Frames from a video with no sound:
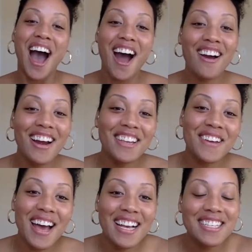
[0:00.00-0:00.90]
All right, you
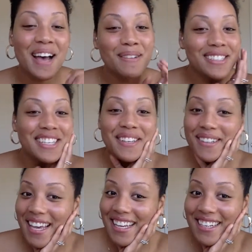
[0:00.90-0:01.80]
guys, I will see you
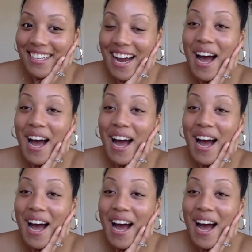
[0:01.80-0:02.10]
later.